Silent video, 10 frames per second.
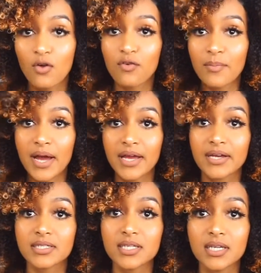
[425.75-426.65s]
for my
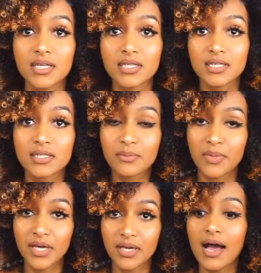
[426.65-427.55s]
hair to get this
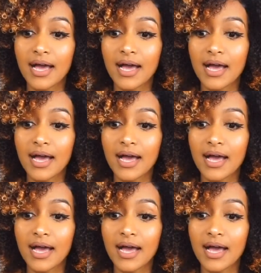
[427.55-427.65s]
big.